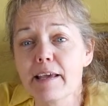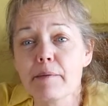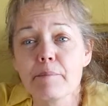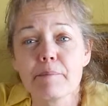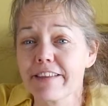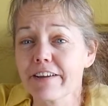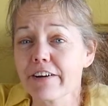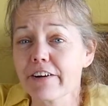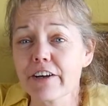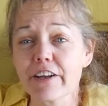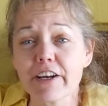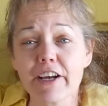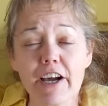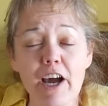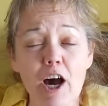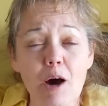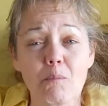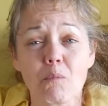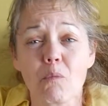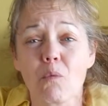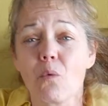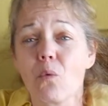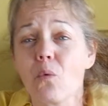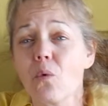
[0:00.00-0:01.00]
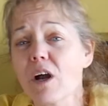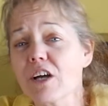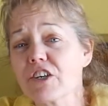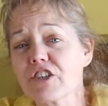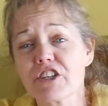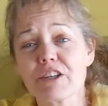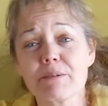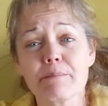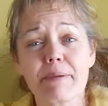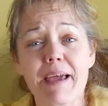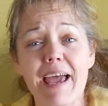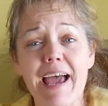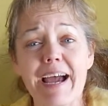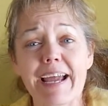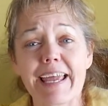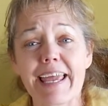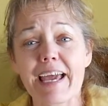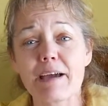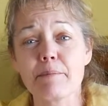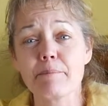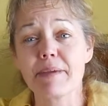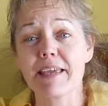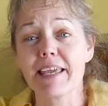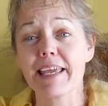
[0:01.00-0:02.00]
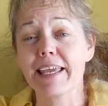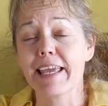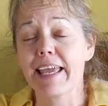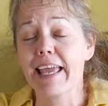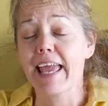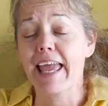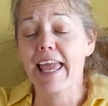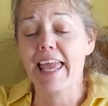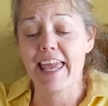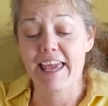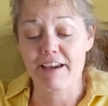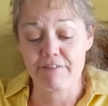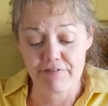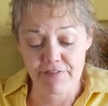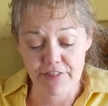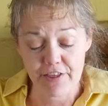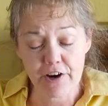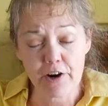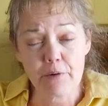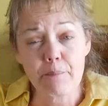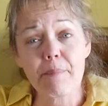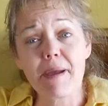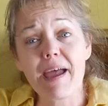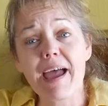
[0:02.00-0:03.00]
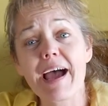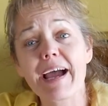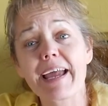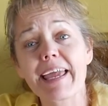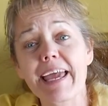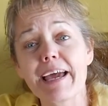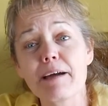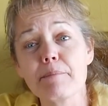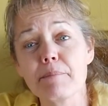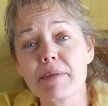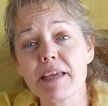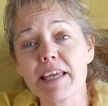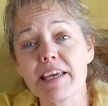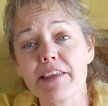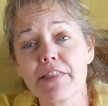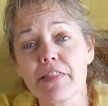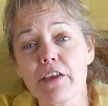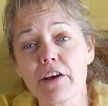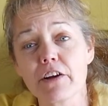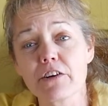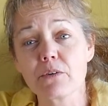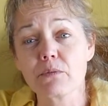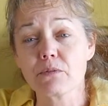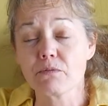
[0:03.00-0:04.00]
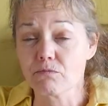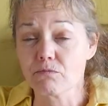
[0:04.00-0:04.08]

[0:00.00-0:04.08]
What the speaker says: They're going to come rushing back at me. If they're back at me and they're